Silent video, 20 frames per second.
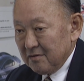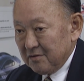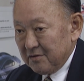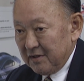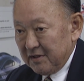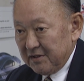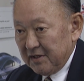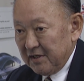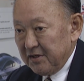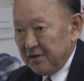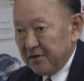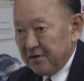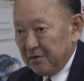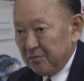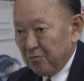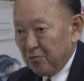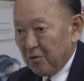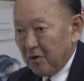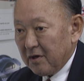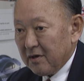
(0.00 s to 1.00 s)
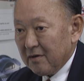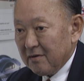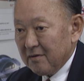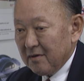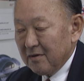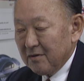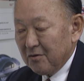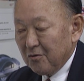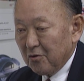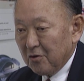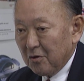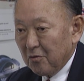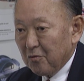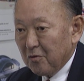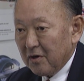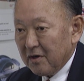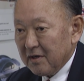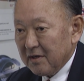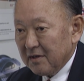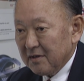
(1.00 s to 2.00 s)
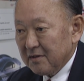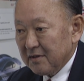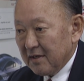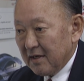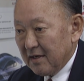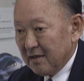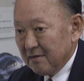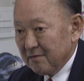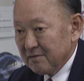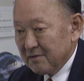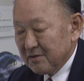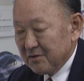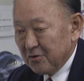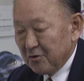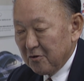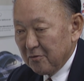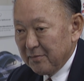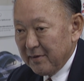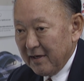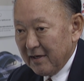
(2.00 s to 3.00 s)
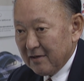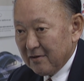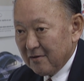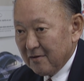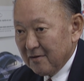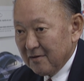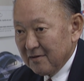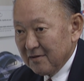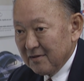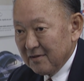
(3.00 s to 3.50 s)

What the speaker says: they said, you can go to work at Studebaker,